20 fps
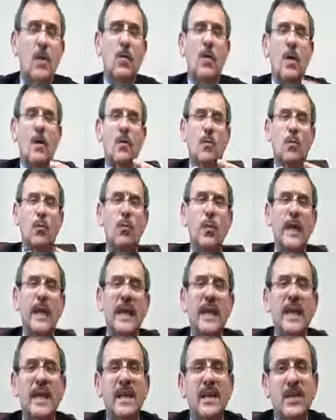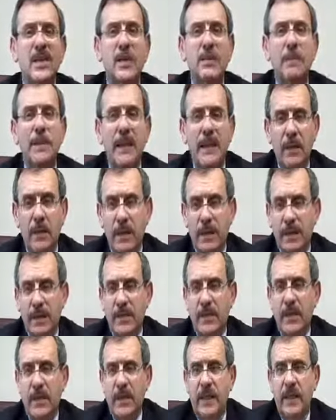So
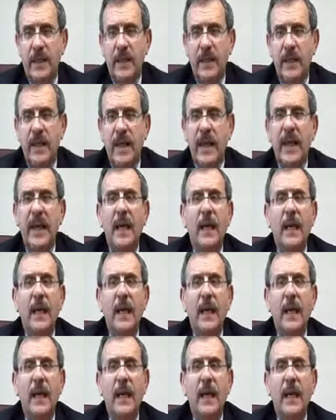re-experiencing